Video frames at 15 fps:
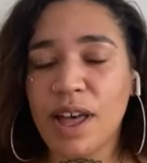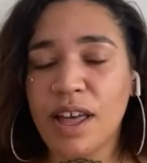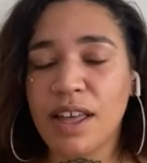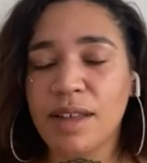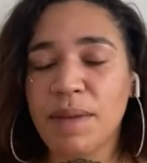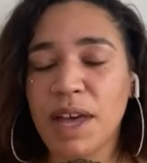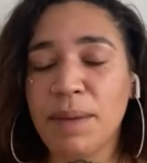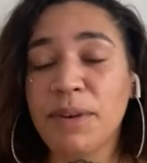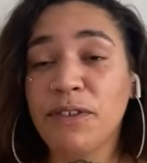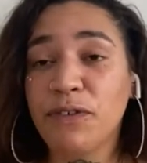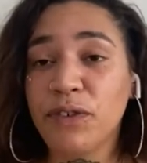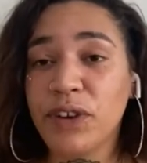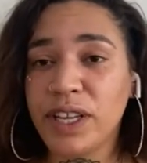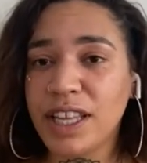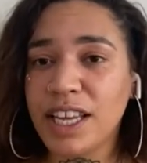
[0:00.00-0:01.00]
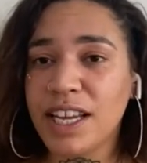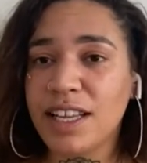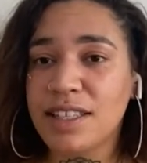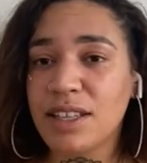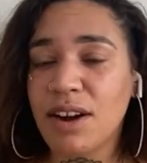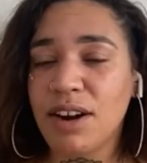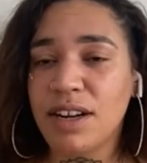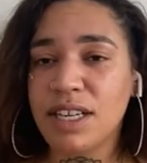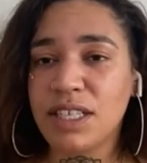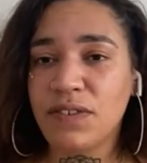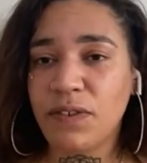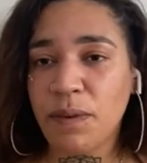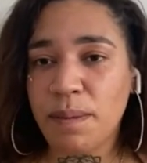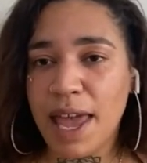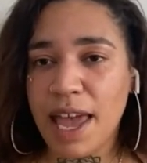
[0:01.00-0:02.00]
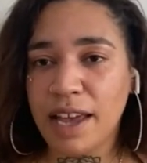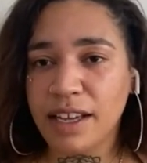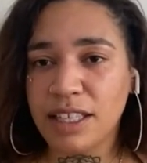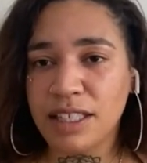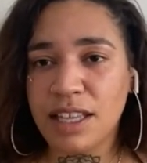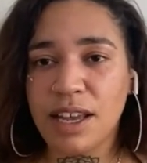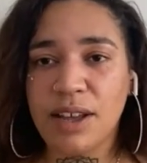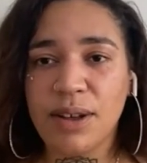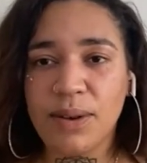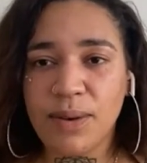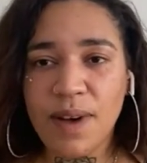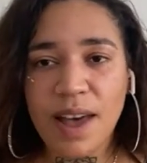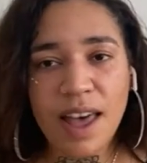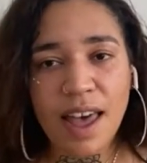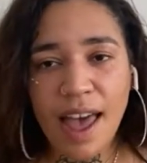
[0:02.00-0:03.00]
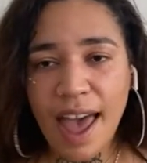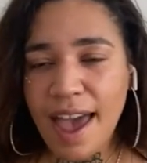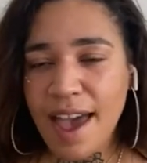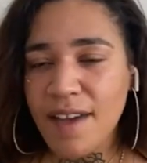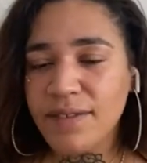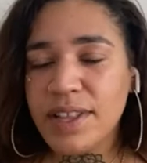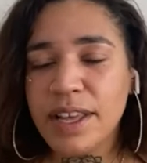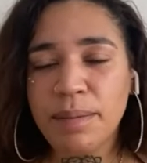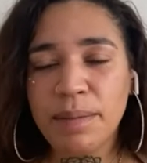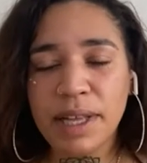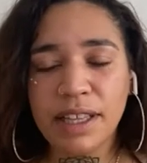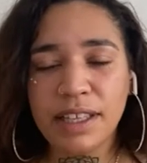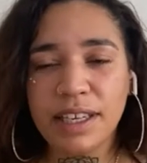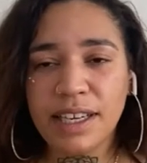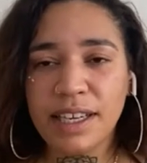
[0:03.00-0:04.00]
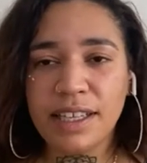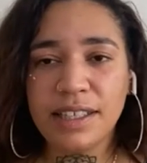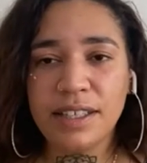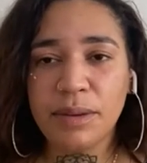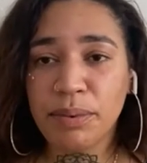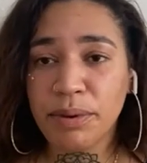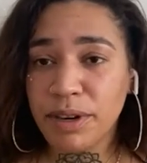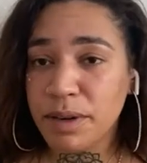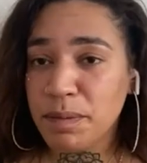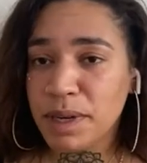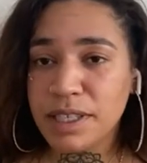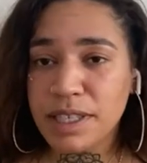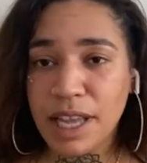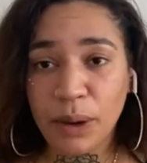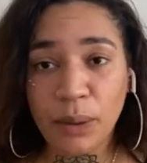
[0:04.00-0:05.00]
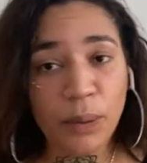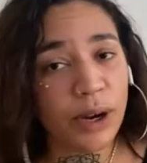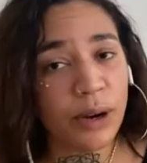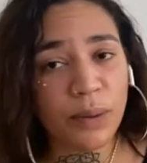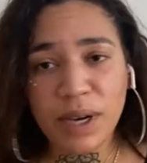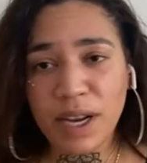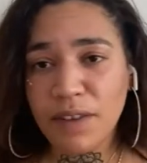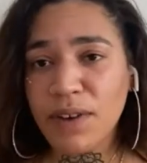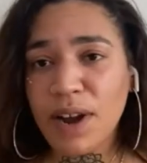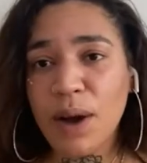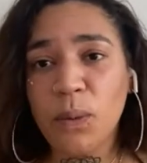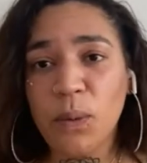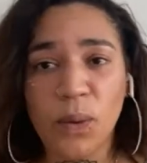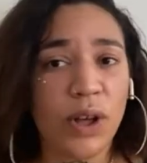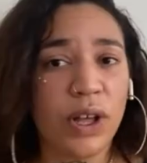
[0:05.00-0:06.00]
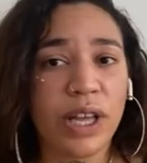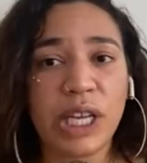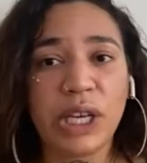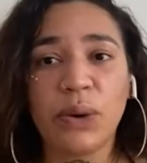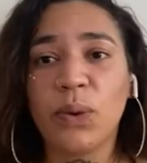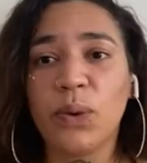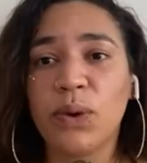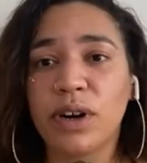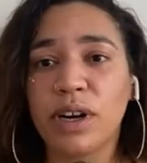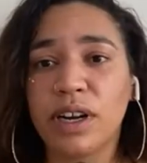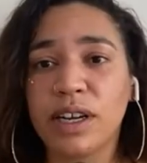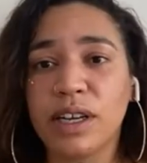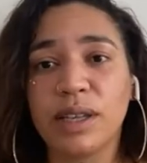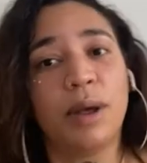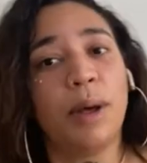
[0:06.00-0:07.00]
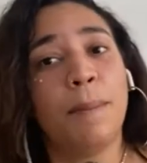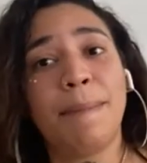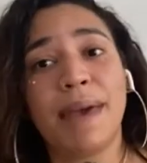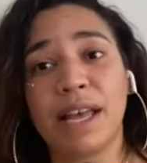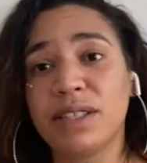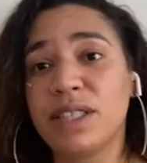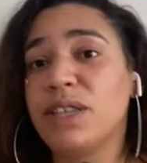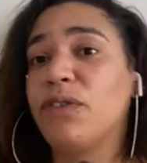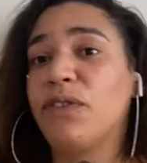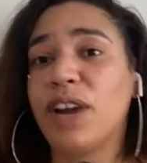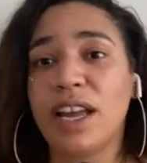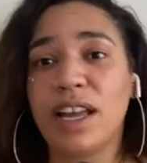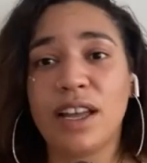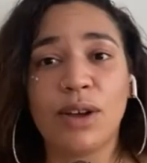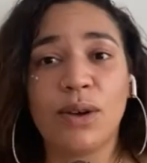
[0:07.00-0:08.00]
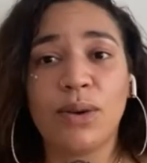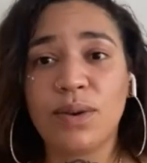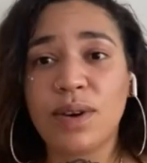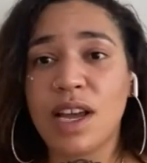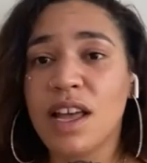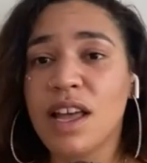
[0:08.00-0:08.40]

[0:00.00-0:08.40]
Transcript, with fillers: Um I'm a freelance artist for Mac, so I have the ability to pretty much like work whenever I want or bounce around.